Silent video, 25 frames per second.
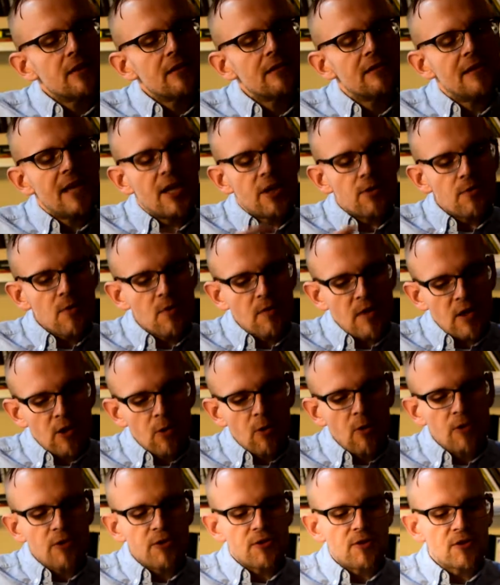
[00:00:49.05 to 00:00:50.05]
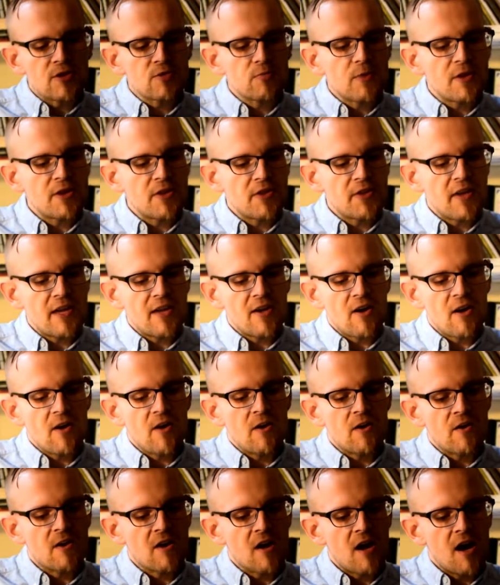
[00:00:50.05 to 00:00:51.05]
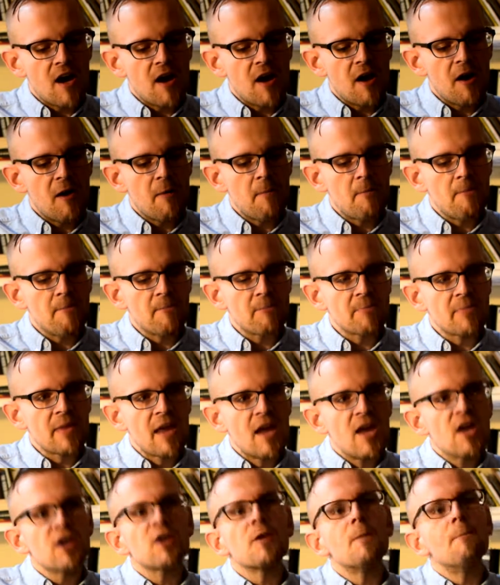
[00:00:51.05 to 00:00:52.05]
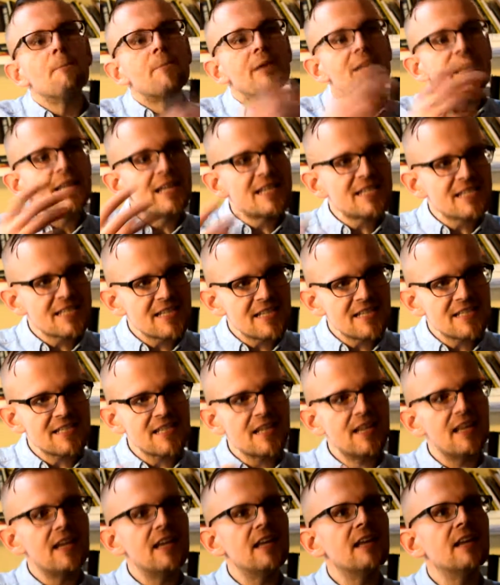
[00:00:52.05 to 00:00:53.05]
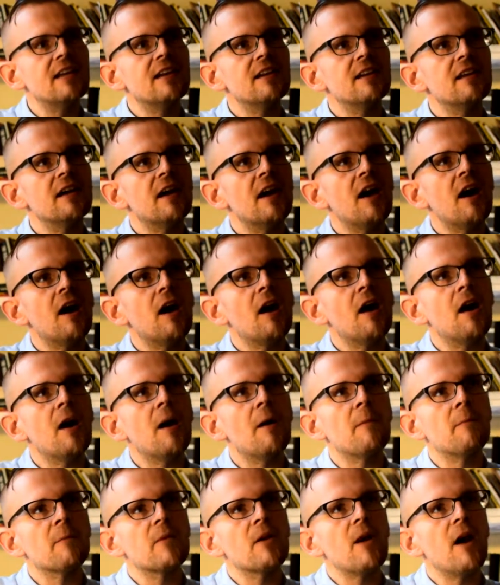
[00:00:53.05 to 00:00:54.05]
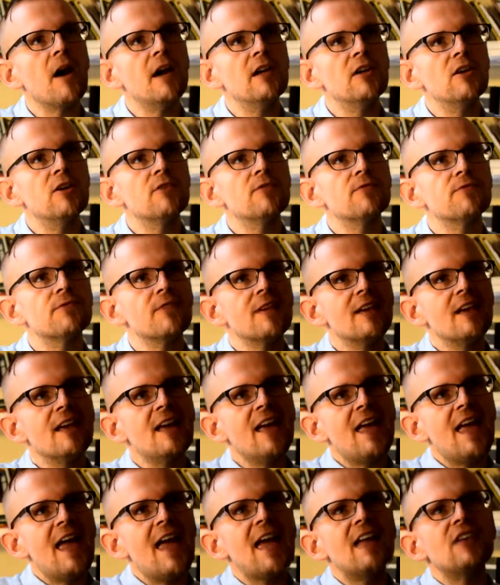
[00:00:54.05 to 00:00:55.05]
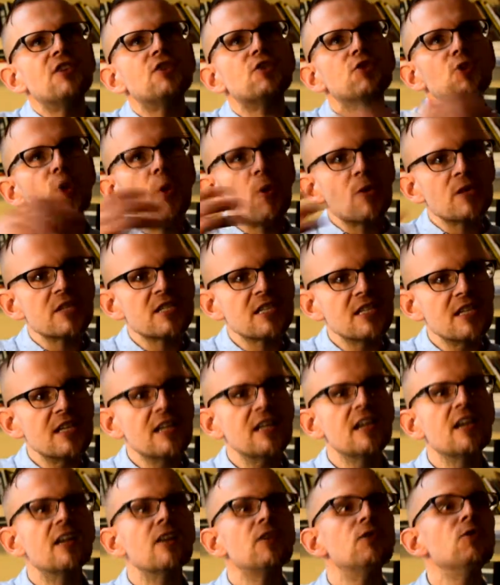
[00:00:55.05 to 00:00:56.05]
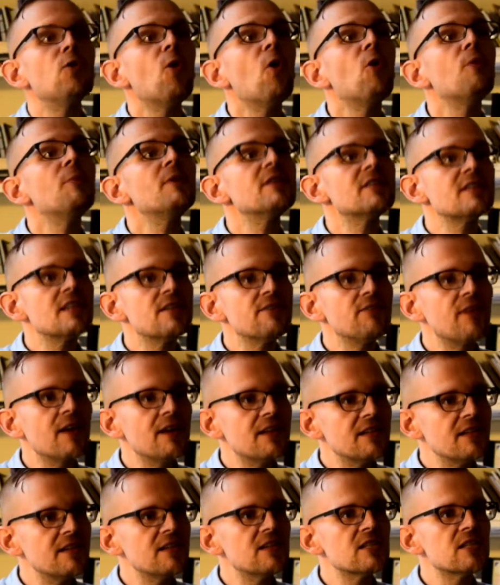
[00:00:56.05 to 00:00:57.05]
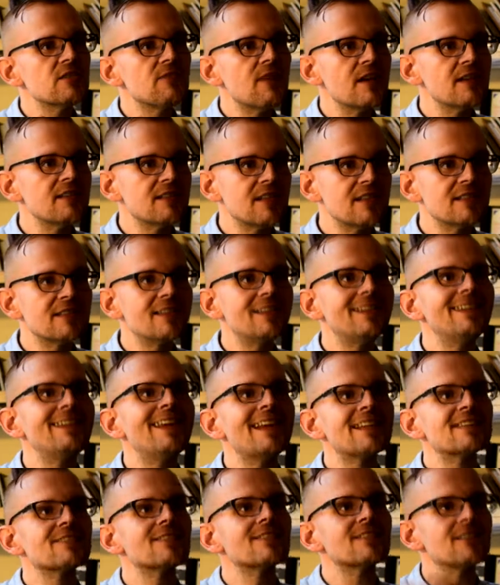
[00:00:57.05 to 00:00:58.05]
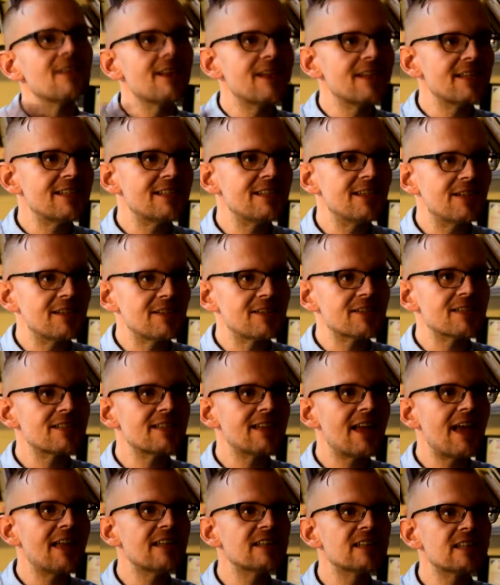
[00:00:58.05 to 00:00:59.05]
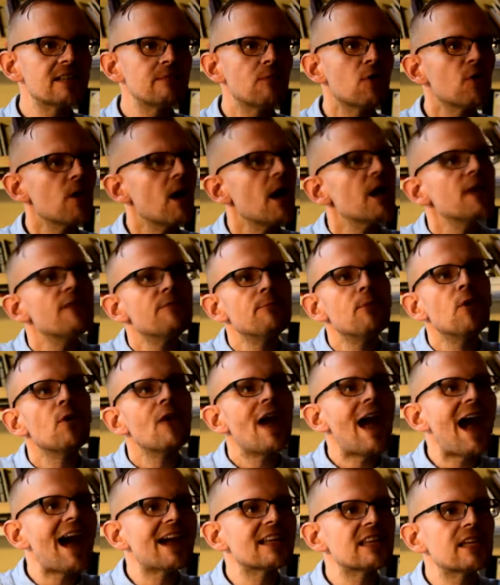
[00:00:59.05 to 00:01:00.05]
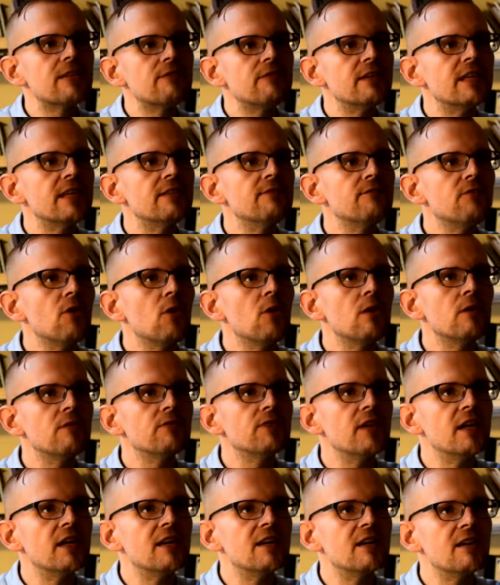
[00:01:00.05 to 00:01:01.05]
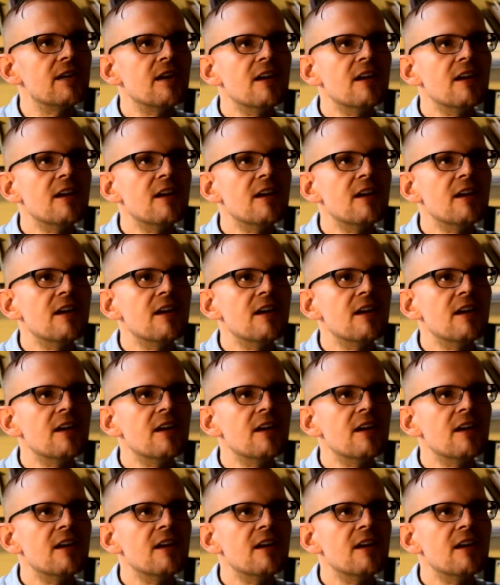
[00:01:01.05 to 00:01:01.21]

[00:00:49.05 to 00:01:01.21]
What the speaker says: Literary authors, whether they are complicit in kind of endorsing normative ideas of identity as society understands them, or kind of more actively involved in